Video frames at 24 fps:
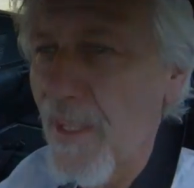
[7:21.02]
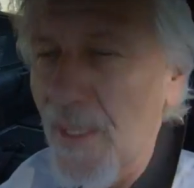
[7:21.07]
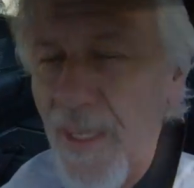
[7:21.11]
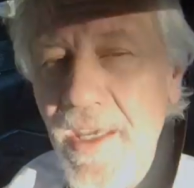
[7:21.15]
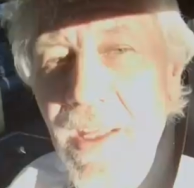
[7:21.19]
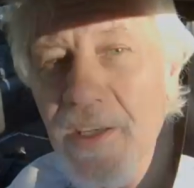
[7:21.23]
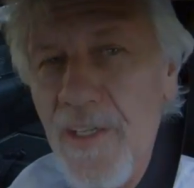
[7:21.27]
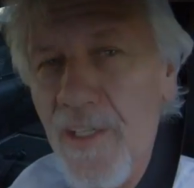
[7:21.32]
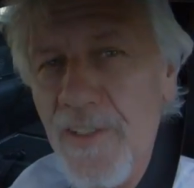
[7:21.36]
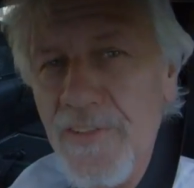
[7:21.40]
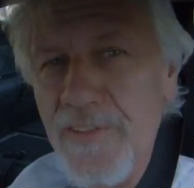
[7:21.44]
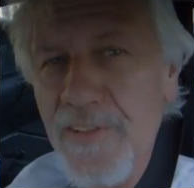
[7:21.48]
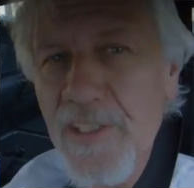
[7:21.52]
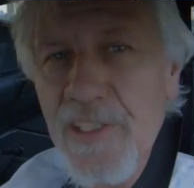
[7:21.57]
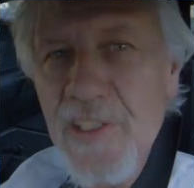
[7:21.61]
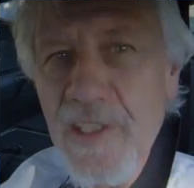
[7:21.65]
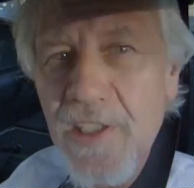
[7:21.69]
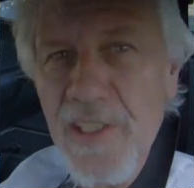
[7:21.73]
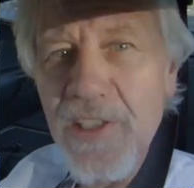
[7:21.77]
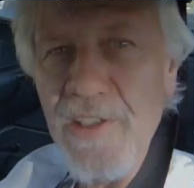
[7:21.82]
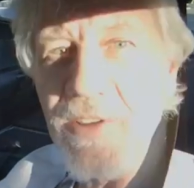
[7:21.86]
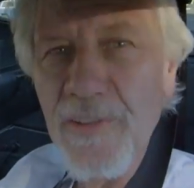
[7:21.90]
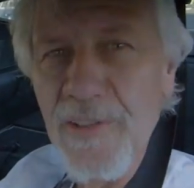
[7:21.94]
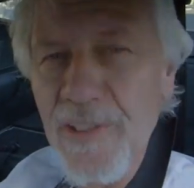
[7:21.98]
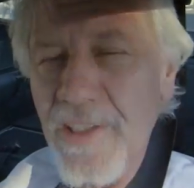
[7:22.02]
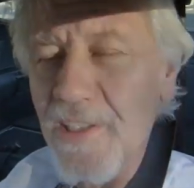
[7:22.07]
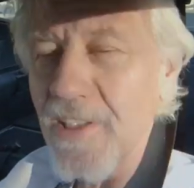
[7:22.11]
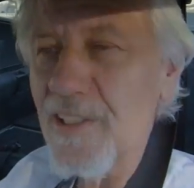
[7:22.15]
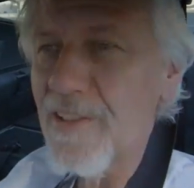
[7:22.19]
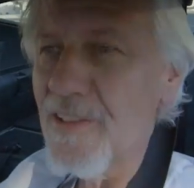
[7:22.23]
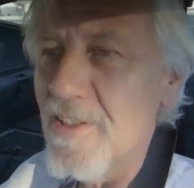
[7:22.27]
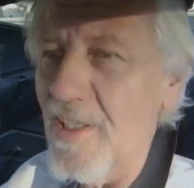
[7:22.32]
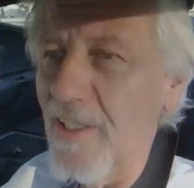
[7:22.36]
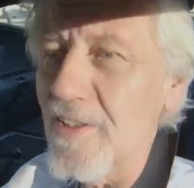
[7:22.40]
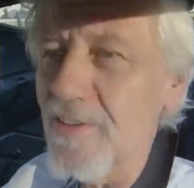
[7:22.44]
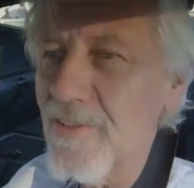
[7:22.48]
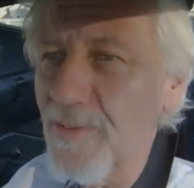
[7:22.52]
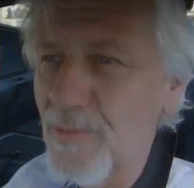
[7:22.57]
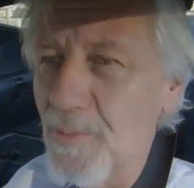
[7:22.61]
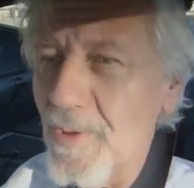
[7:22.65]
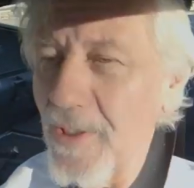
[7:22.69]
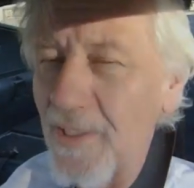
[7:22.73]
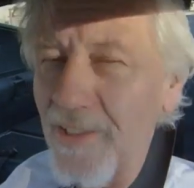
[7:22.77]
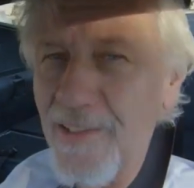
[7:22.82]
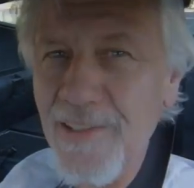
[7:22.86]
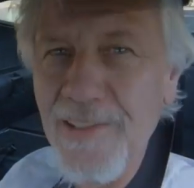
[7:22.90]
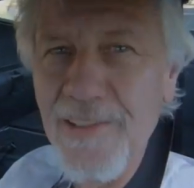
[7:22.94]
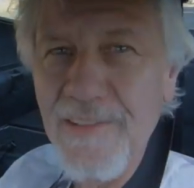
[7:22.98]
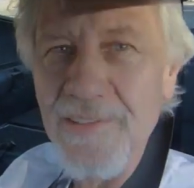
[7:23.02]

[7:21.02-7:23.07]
And I'll see you here again next week.